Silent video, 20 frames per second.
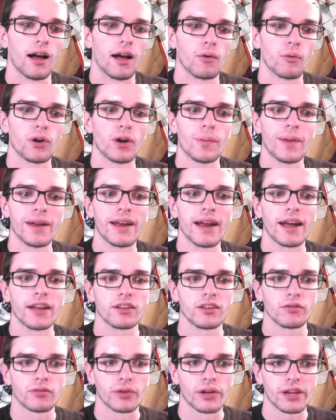It would have been nice
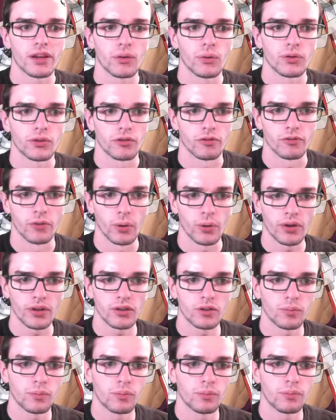if Rinkah was a focus,